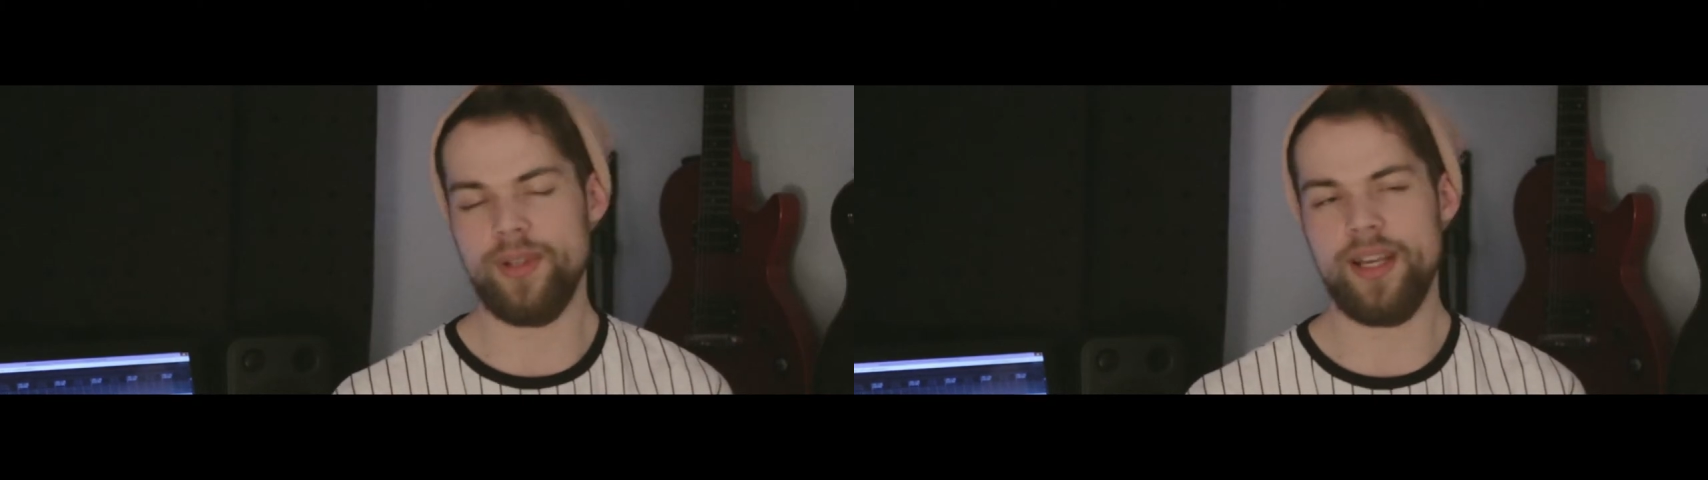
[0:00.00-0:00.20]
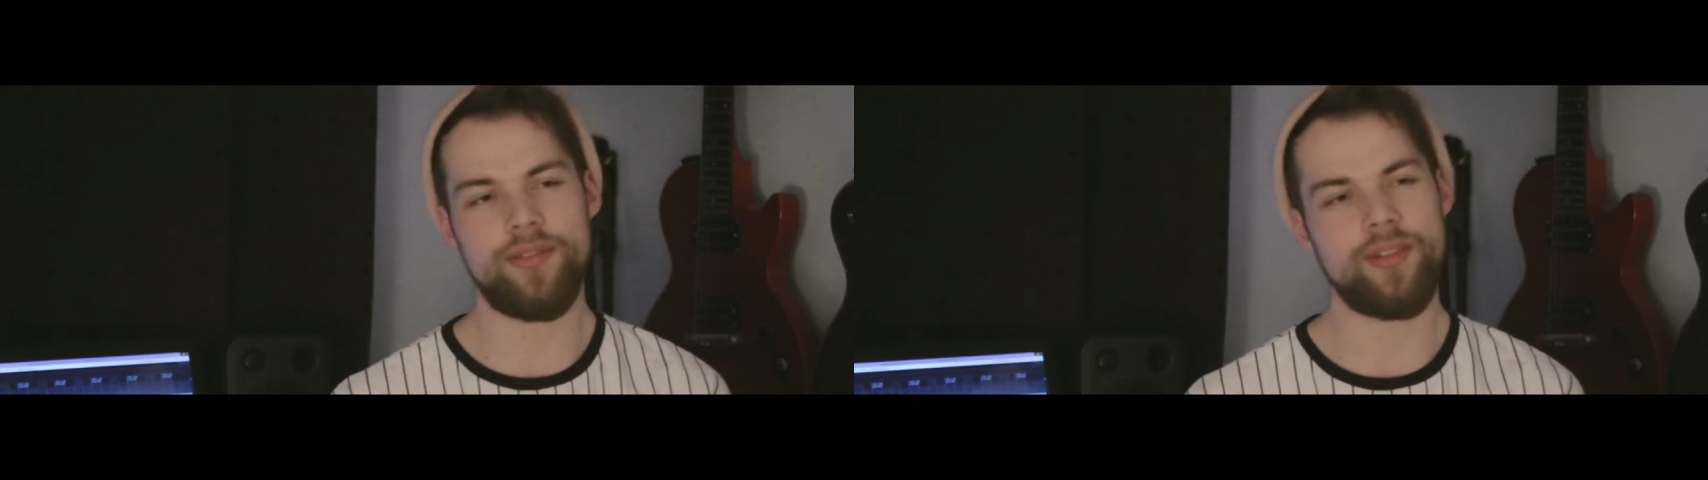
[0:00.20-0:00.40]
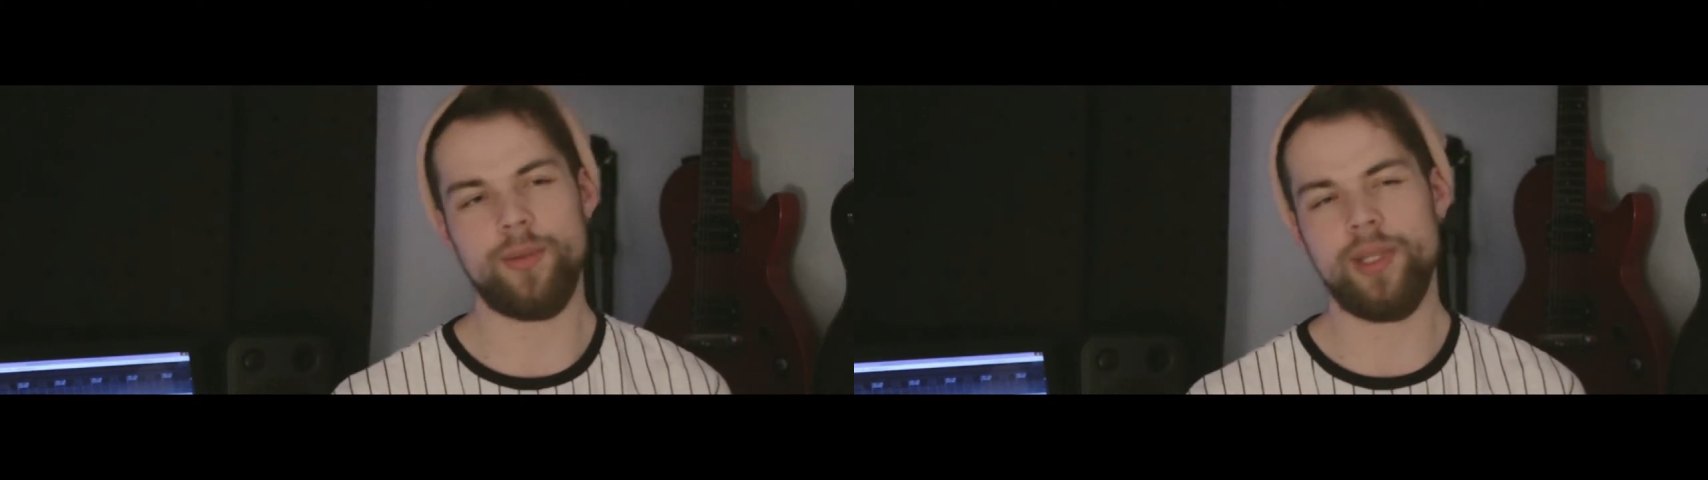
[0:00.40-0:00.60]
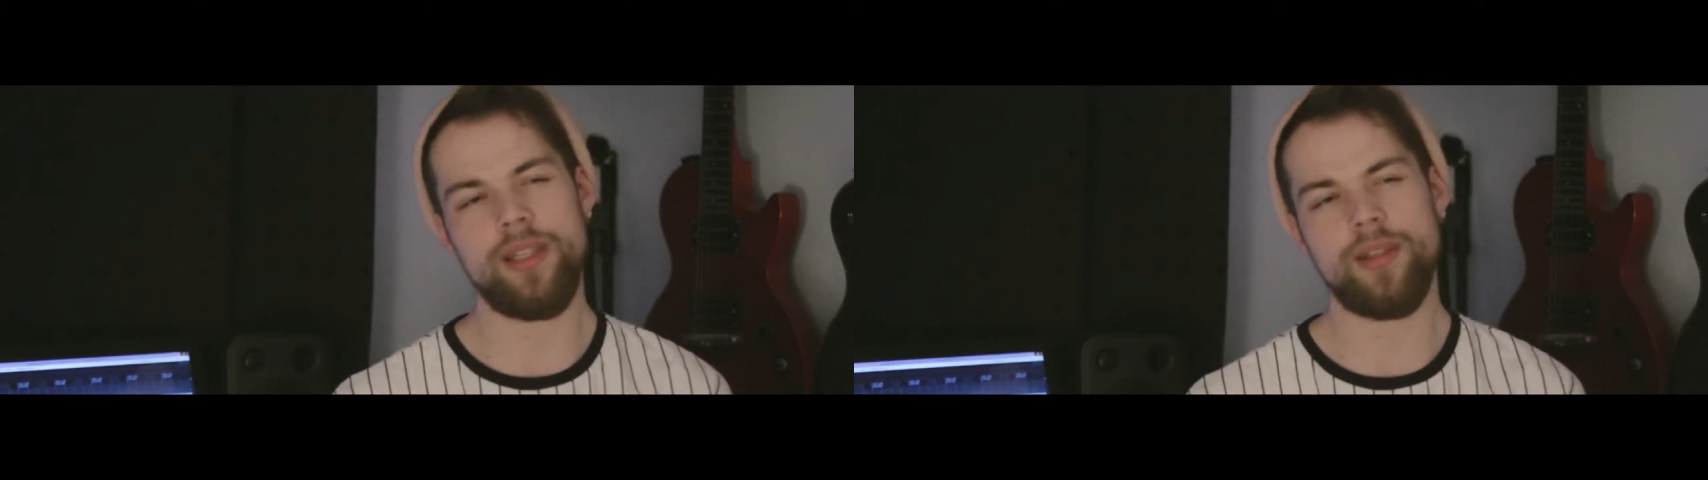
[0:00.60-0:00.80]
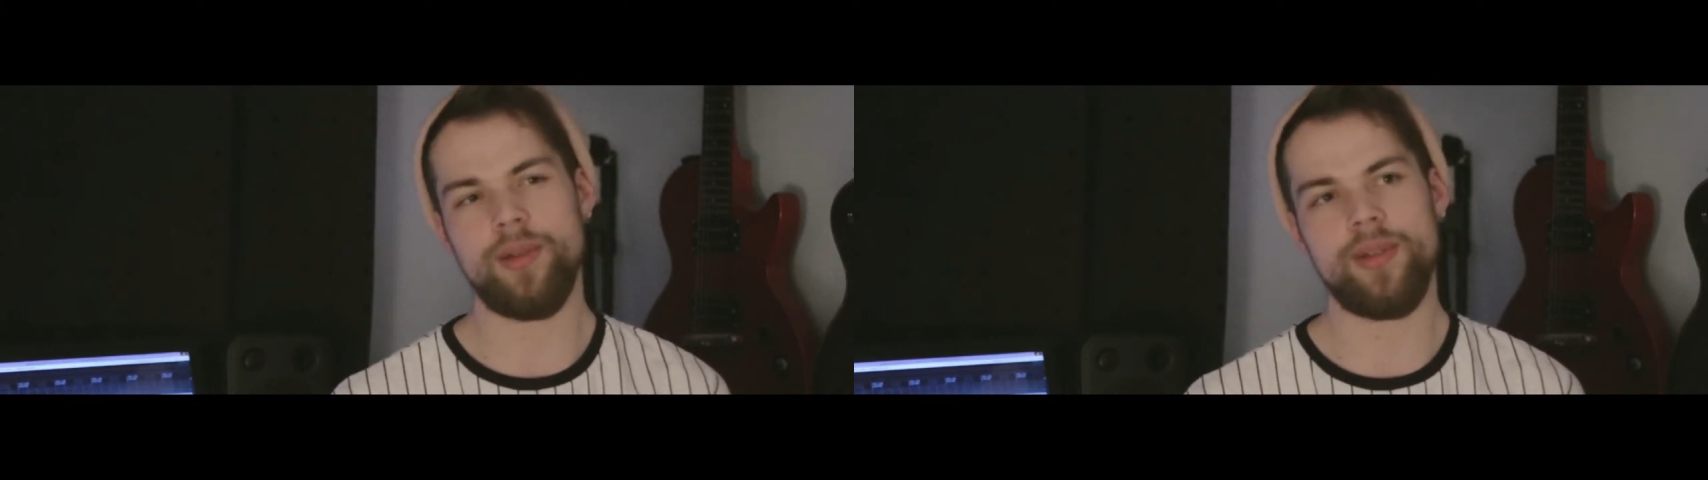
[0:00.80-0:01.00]
we were there for a
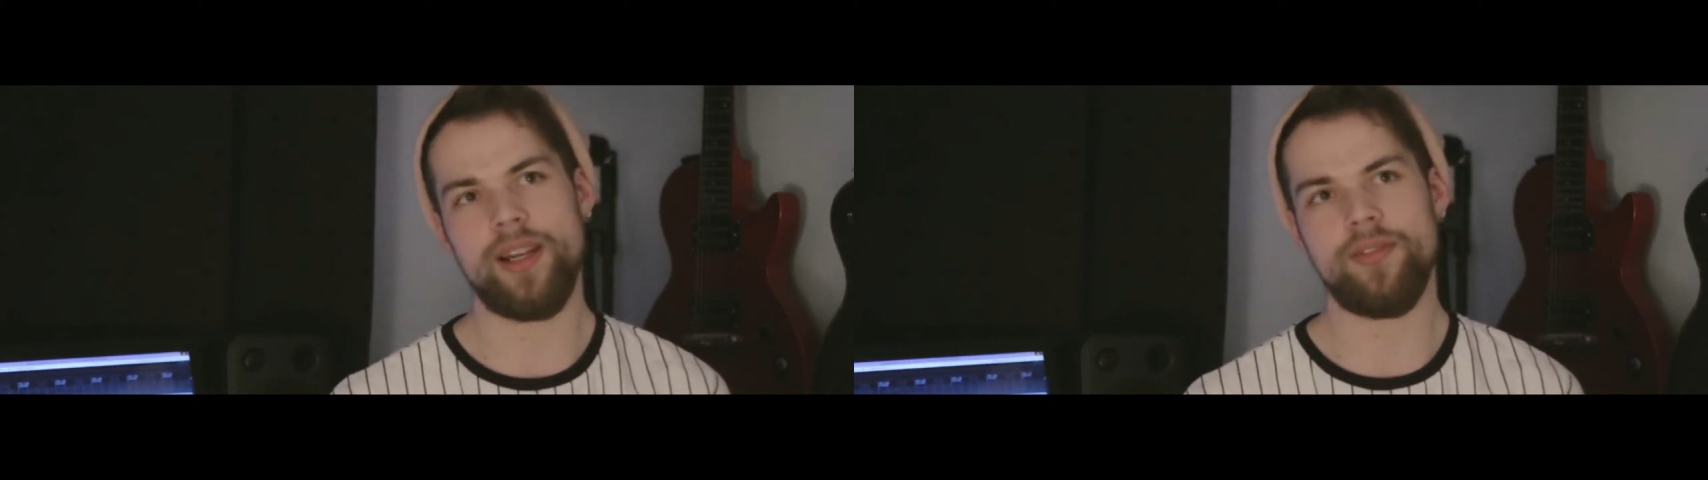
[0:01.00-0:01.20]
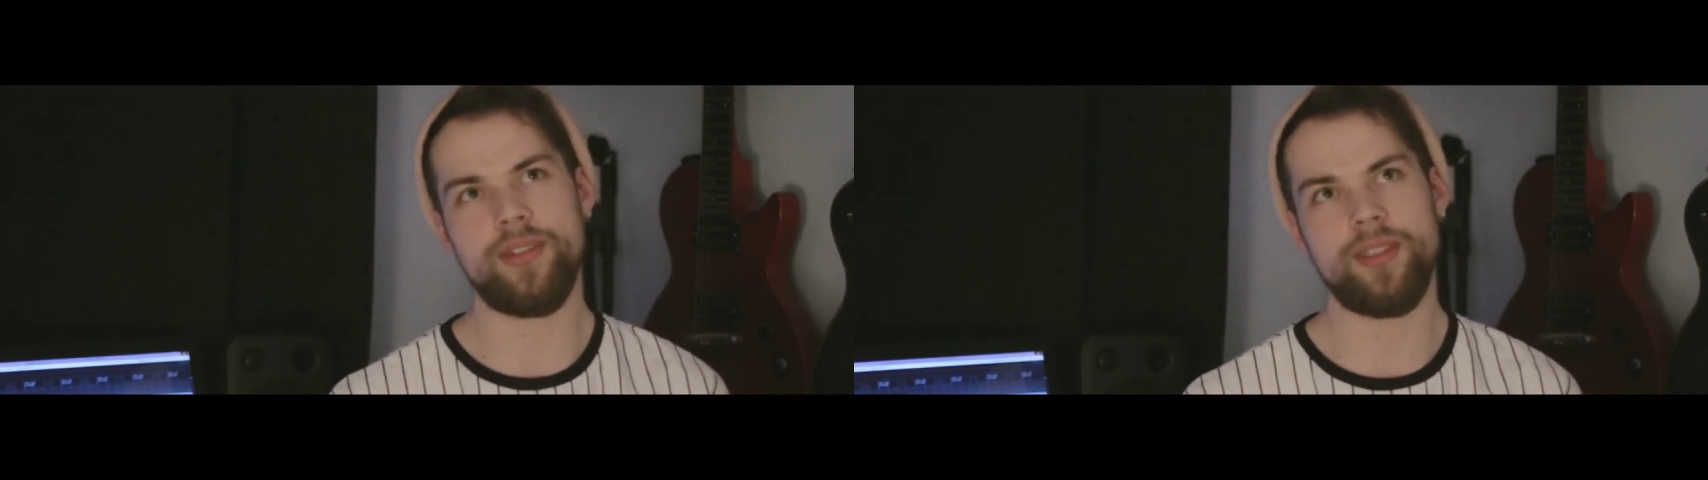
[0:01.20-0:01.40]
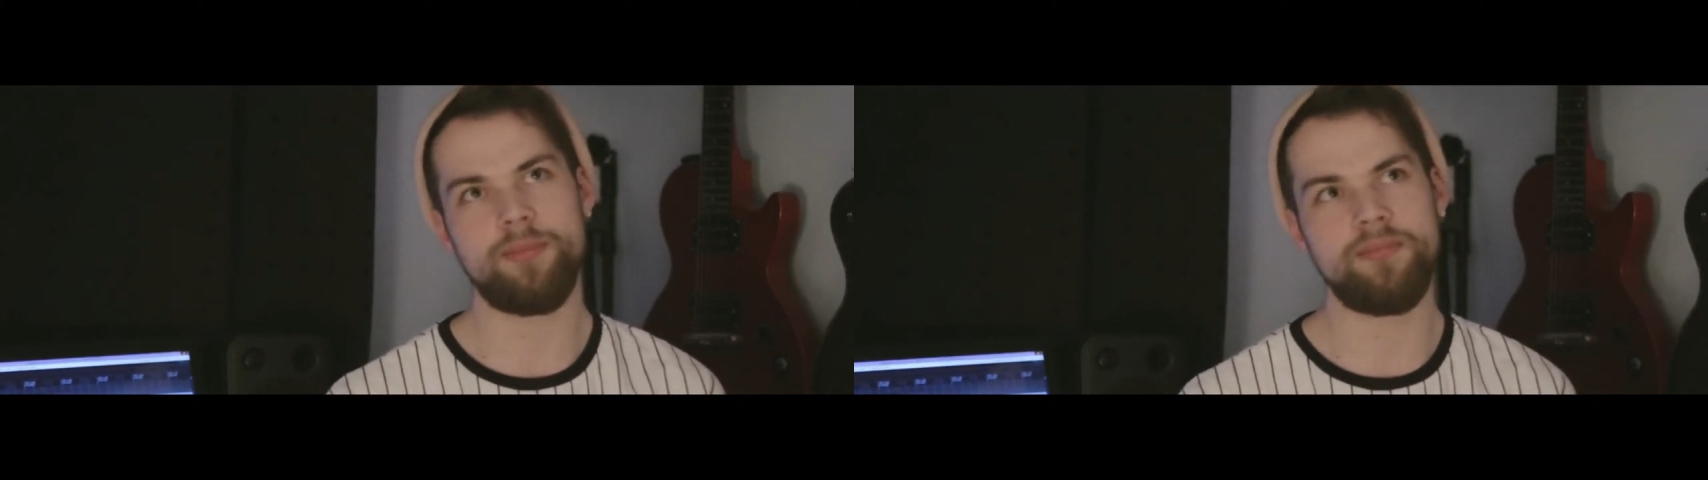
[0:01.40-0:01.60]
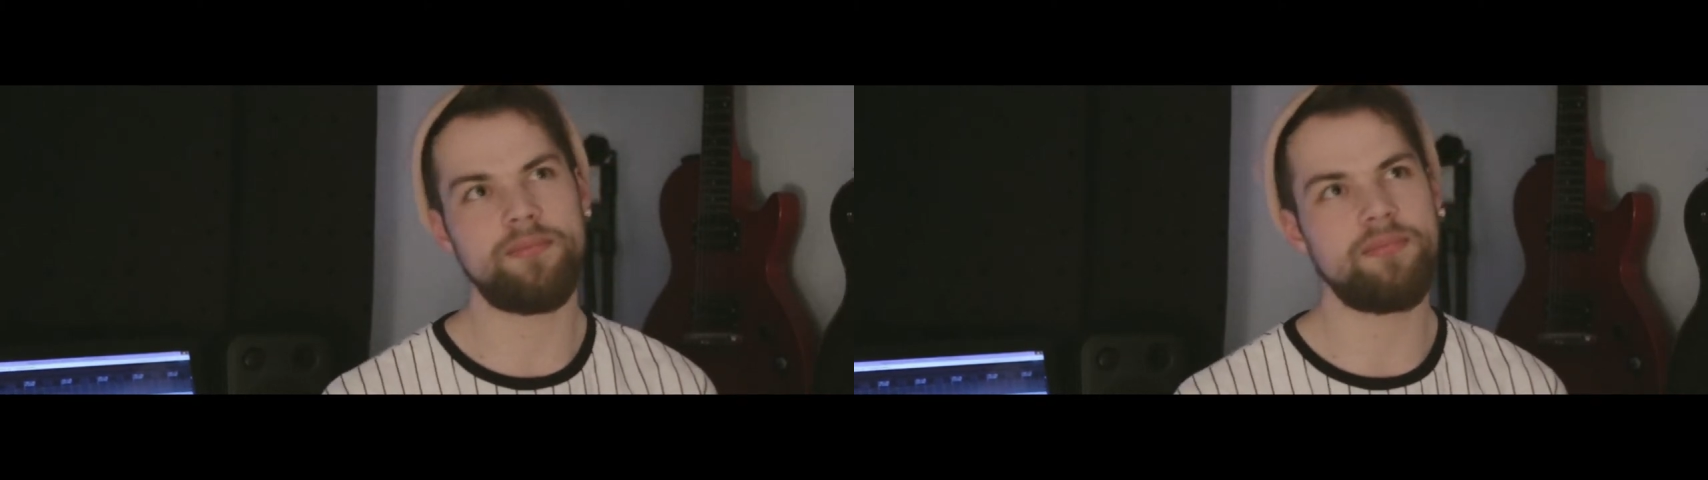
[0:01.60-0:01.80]
week, we were there for